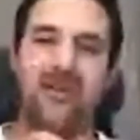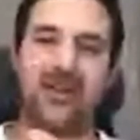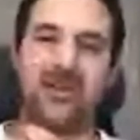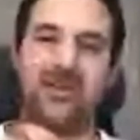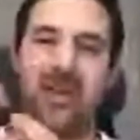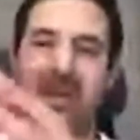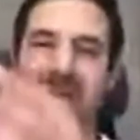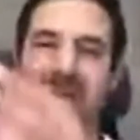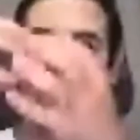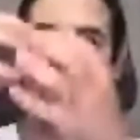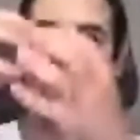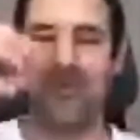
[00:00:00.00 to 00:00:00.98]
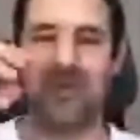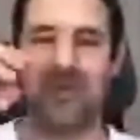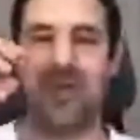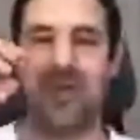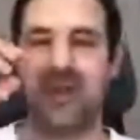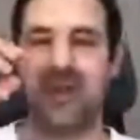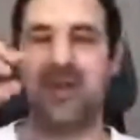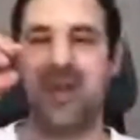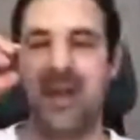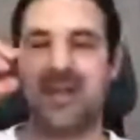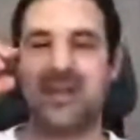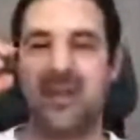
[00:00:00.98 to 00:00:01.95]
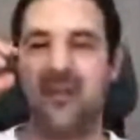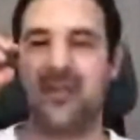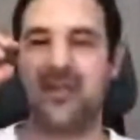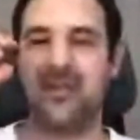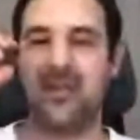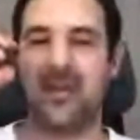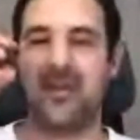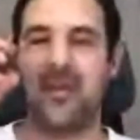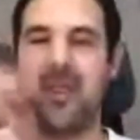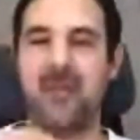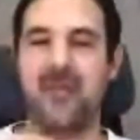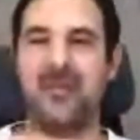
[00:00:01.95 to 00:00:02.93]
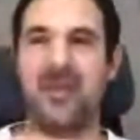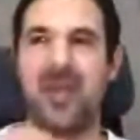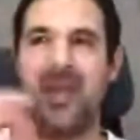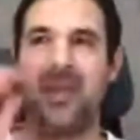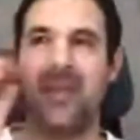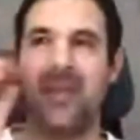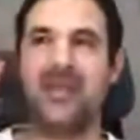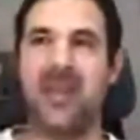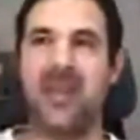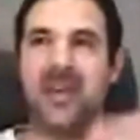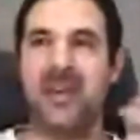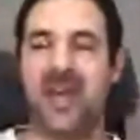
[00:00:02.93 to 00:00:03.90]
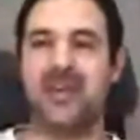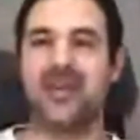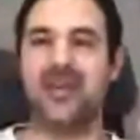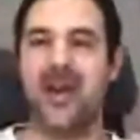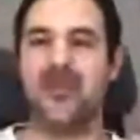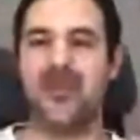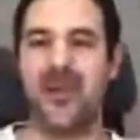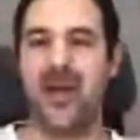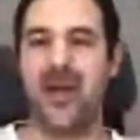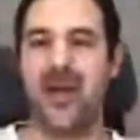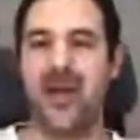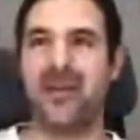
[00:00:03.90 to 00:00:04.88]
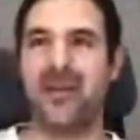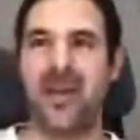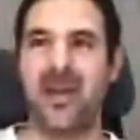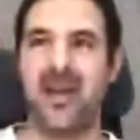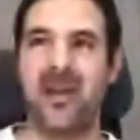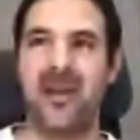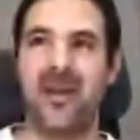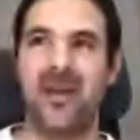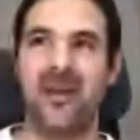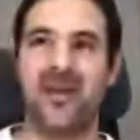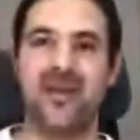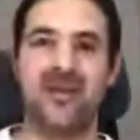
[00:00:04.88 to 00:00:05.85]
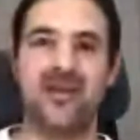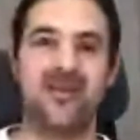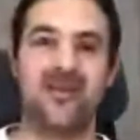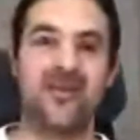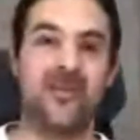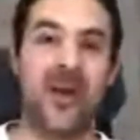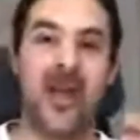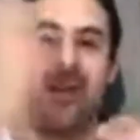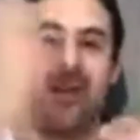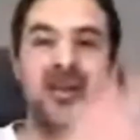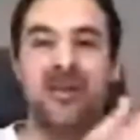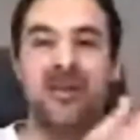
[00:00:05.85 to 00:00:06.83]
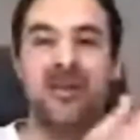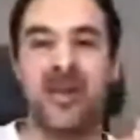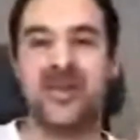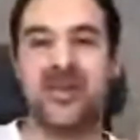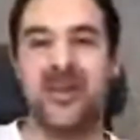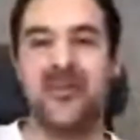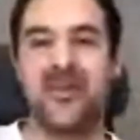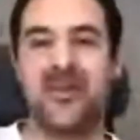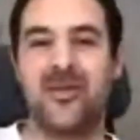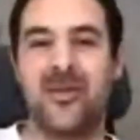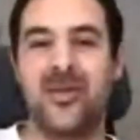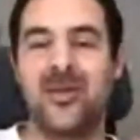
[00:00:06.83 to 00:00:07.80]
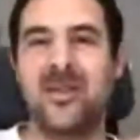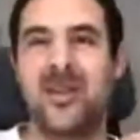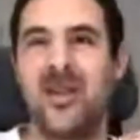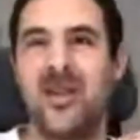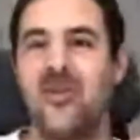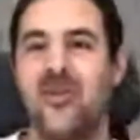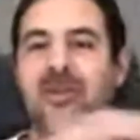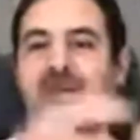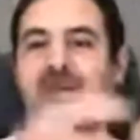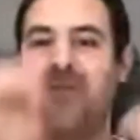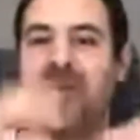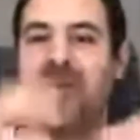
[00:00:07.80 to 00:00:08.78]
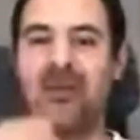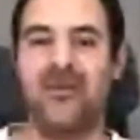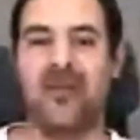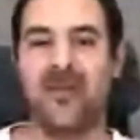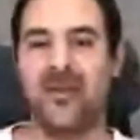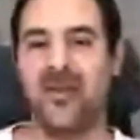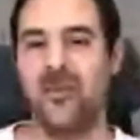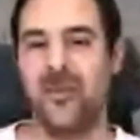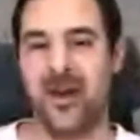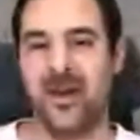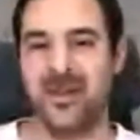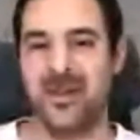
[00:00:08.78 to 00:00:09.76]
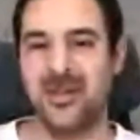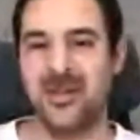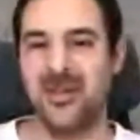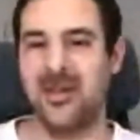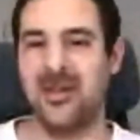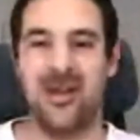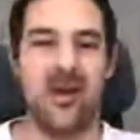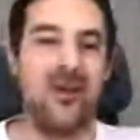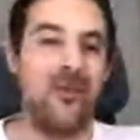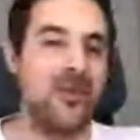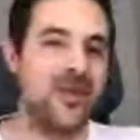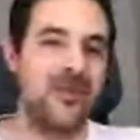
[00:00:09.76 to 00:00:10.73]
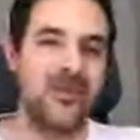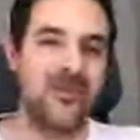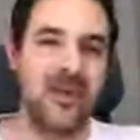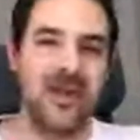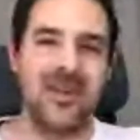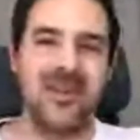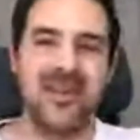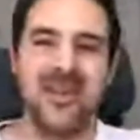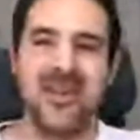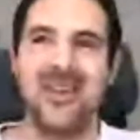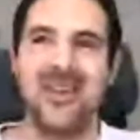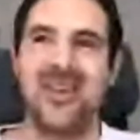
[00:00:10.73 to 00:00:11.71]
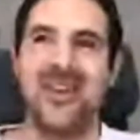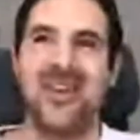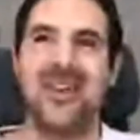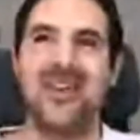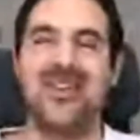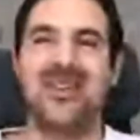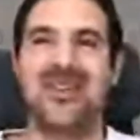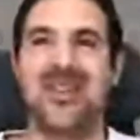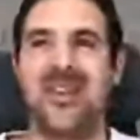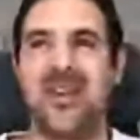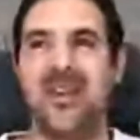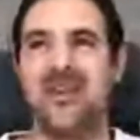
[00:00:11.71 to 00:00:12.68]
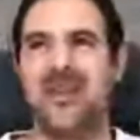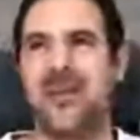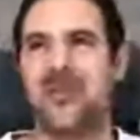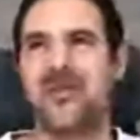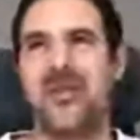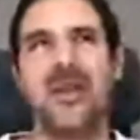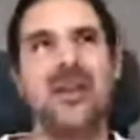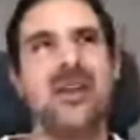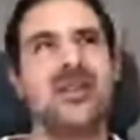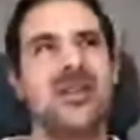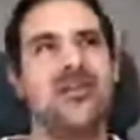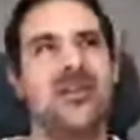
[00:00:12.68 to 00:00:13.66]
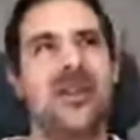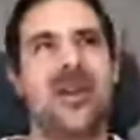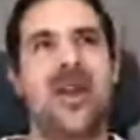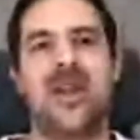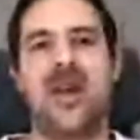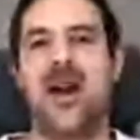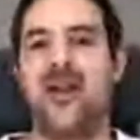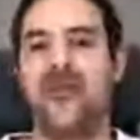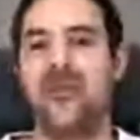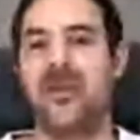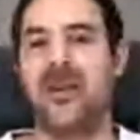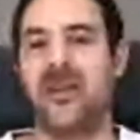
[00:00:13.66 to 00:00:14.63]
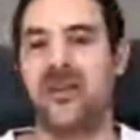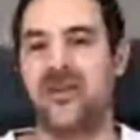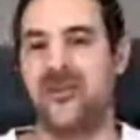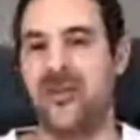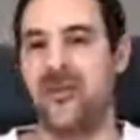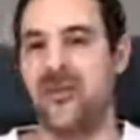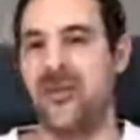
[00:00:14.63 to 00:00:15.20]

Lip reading: of its supply, so there is a lot less of this token. And then he ended up having to buy the rest of the tokens with a very, very low price, almost for free, and ended up draining something like $500,000